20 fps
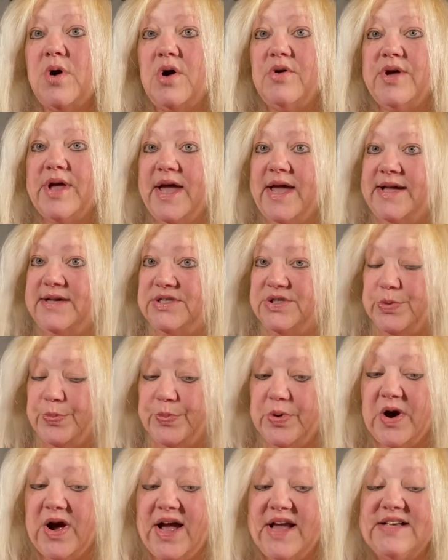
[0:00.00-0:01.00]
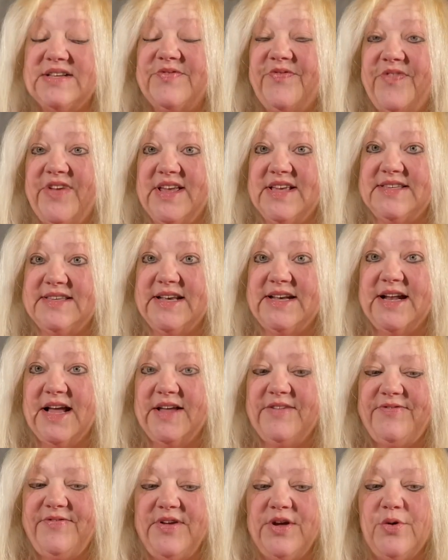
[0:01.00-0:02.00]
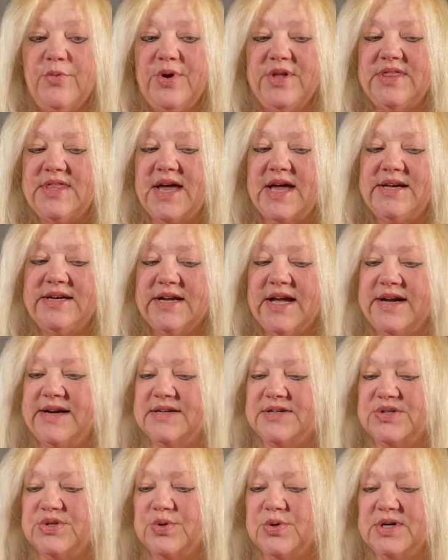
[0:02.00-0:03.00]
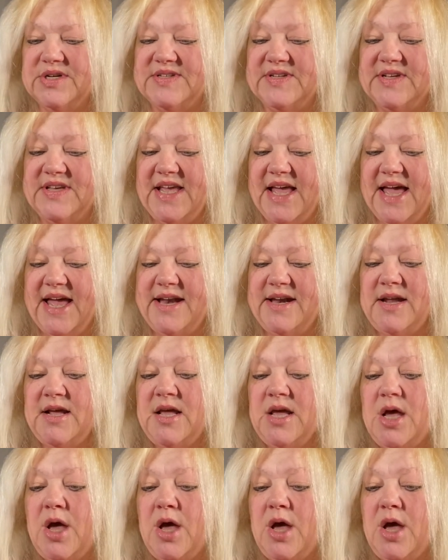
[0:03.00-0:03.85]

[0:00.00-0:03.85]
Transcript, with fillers: okay, surprise visit, I feel, with that Knight of Swords again.